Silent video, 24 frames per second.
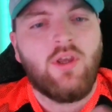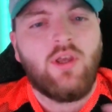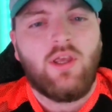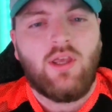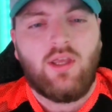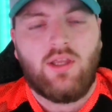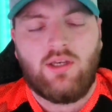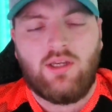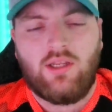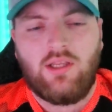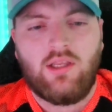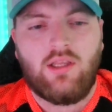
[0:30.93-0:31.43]

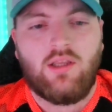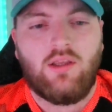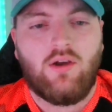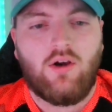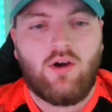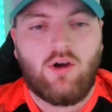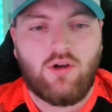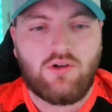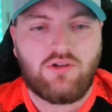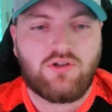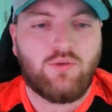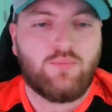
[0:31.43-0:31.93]
and he
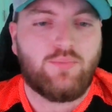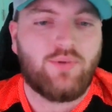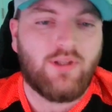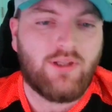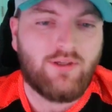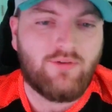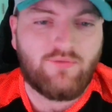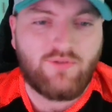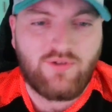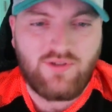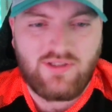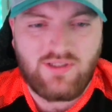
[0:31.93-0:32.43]
also played
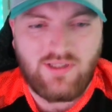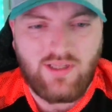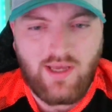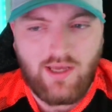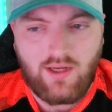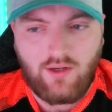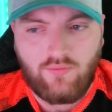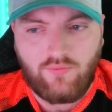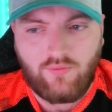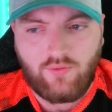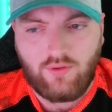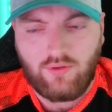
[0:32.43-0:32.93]
for
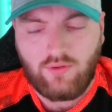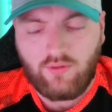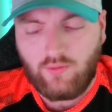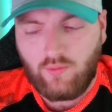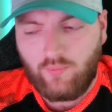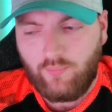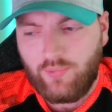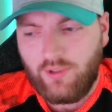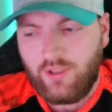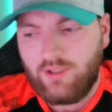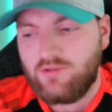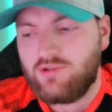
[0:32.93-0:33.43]
Seattle for a little
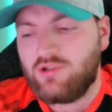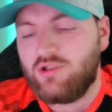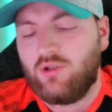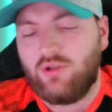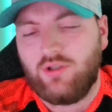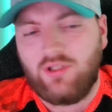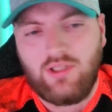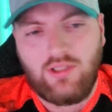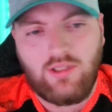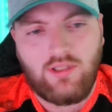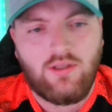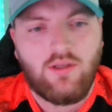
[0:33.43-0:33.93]
bit. So
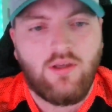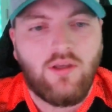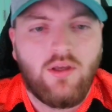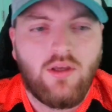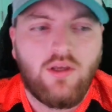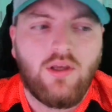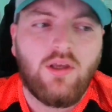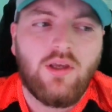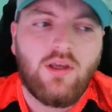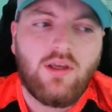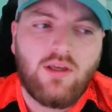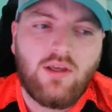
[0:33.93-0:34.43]

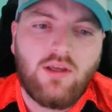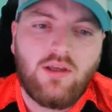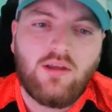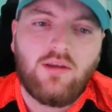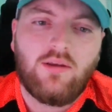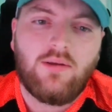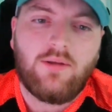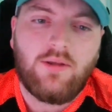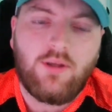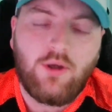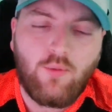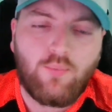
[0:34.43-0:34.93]

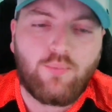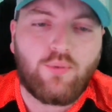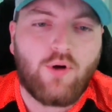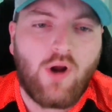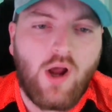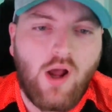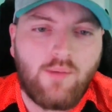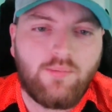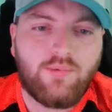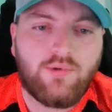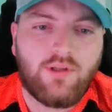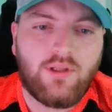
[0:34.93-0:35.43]
he'll
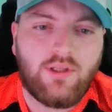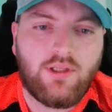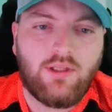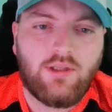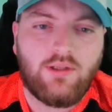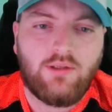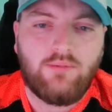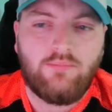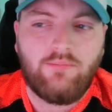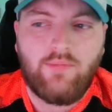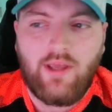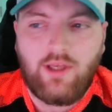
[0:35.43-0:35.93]

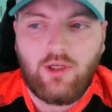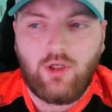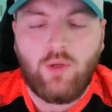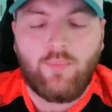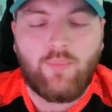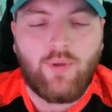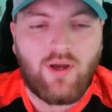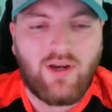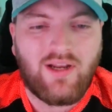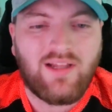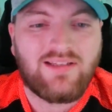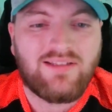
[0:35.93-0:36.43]
probably end up
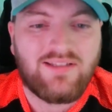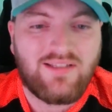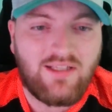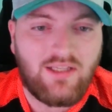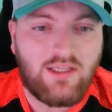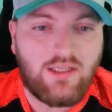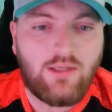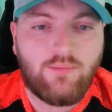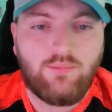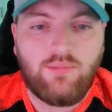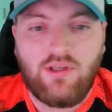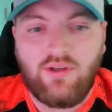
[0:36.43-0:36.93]
on a
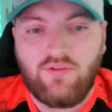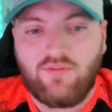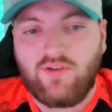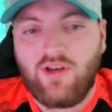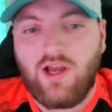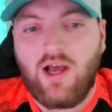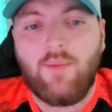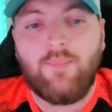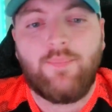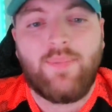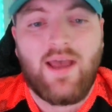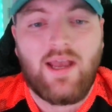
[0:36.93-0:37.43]
team, if
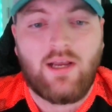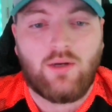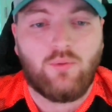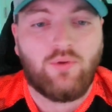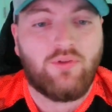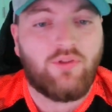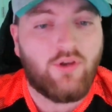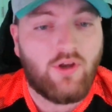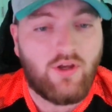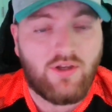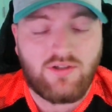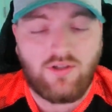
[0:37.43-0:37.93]
not back with
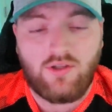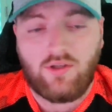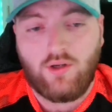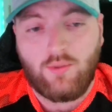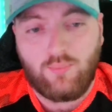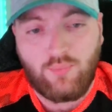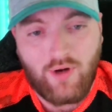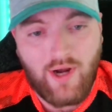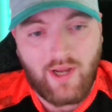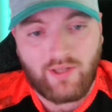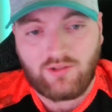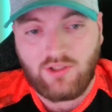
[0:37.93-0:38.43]
us on a
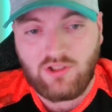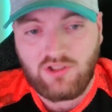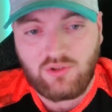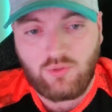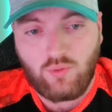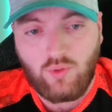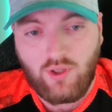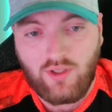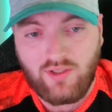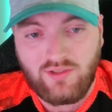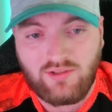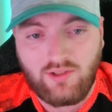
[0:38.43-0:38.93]
practice
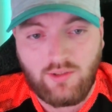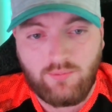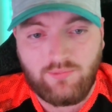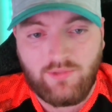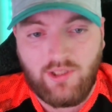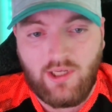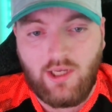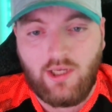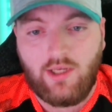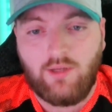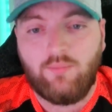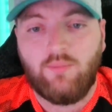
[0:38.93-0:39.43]
squad
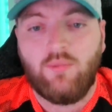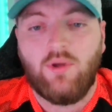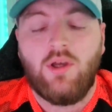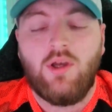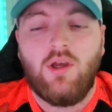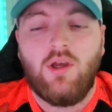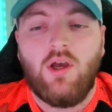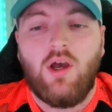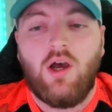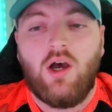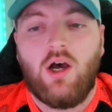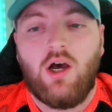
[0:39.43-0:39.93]
sometime.
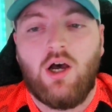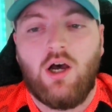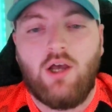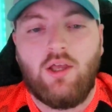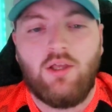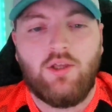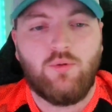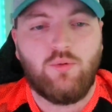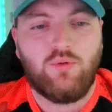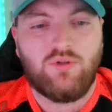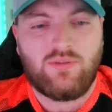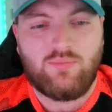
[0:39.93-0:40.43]

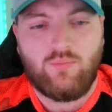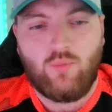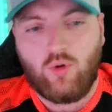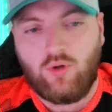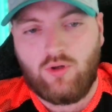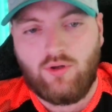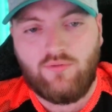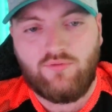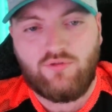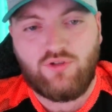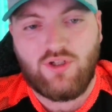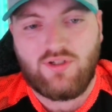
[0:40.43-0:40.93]
It was more
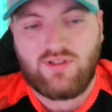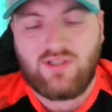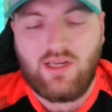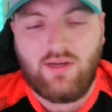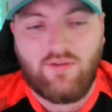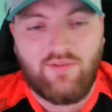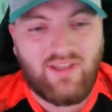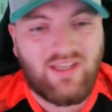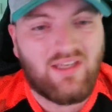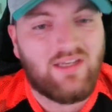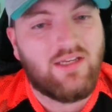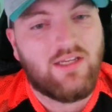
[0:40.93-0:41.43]
of just kind of
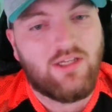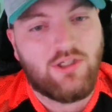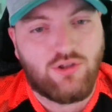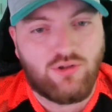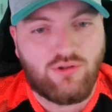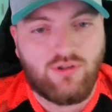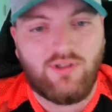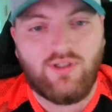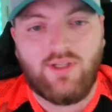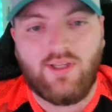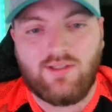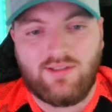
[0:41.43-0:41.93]
like an
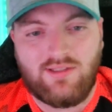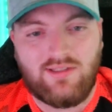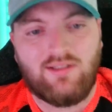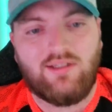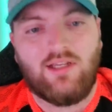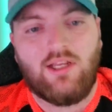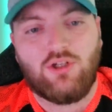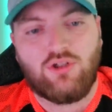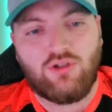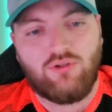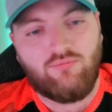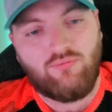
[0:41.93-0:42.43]
injury
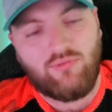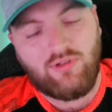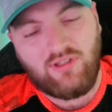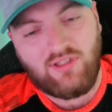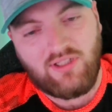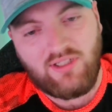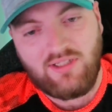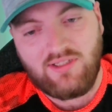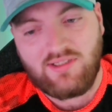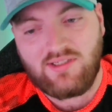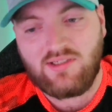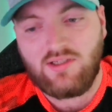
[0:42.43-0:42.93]
designation
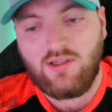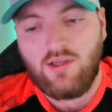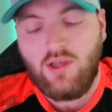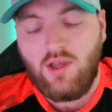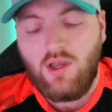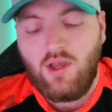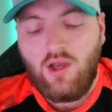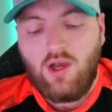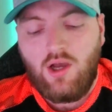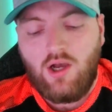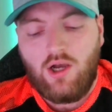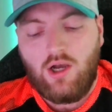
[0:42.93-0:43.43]
release.
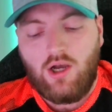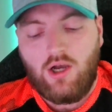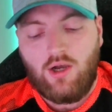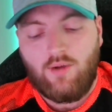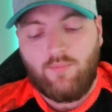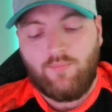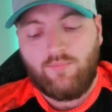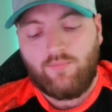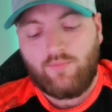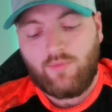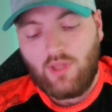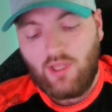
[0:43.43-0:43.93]

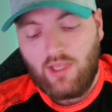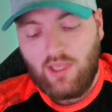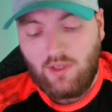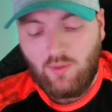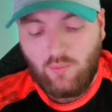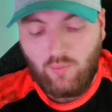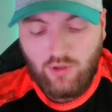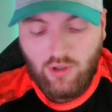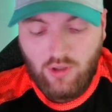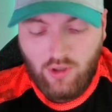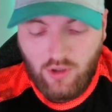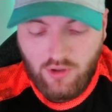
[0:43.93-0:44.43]
And
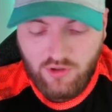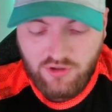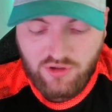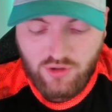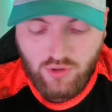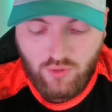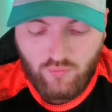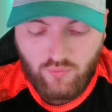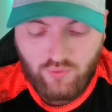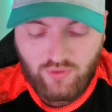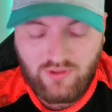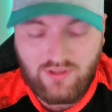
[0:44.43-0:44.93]
we
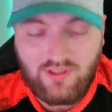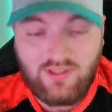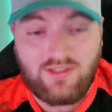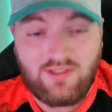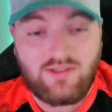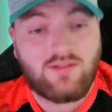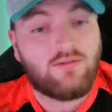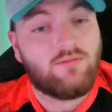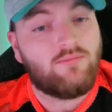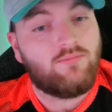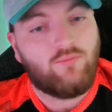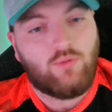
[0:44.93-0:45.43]
also
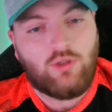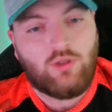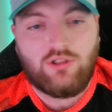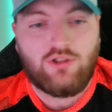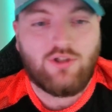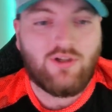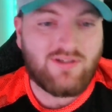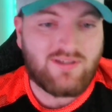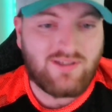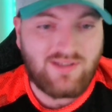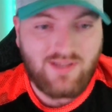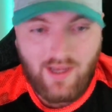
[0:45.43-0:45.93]
released, we
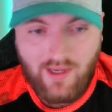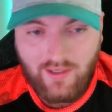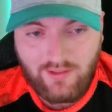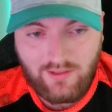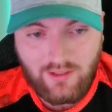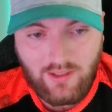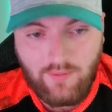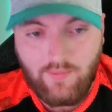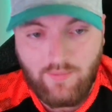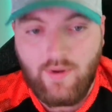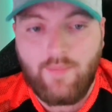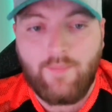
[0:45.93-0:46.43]
just signed
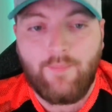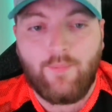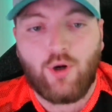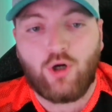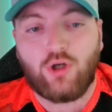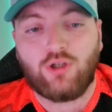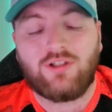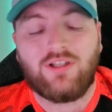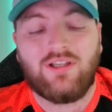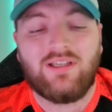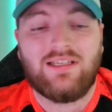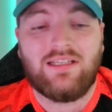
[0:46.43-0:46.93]
him,
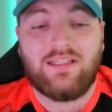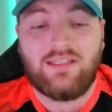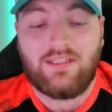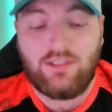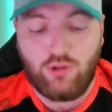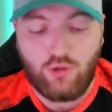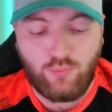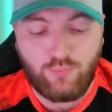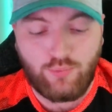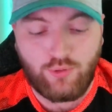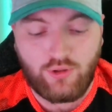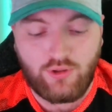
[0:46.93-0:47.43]
Mark
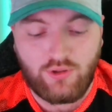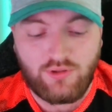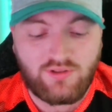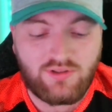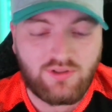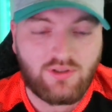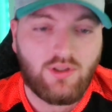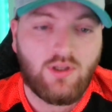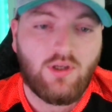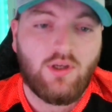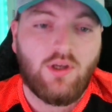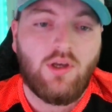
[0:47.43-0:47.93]

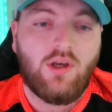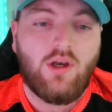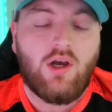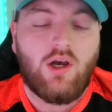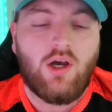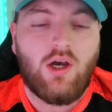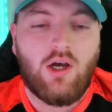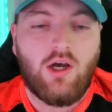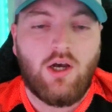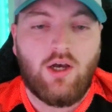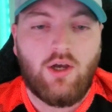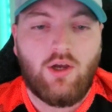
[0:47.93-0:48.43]
Gilbert,
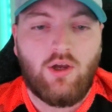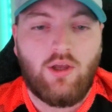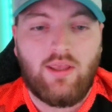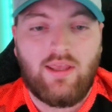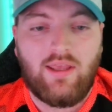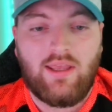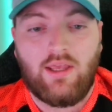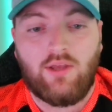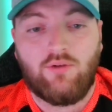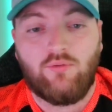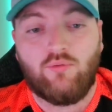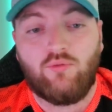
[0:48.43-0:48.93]

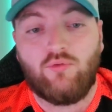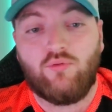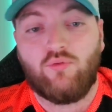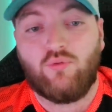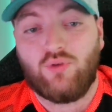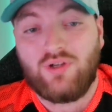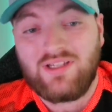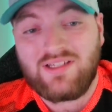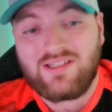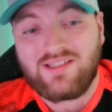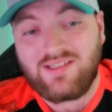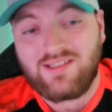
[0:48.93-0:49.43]
and
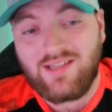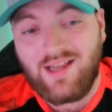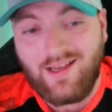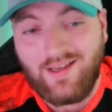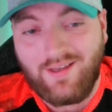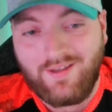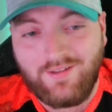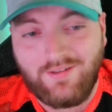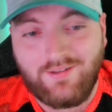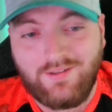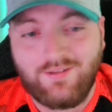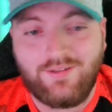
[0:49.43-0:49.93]

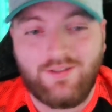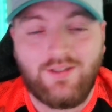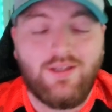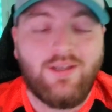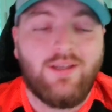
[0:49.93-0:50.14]
re-signed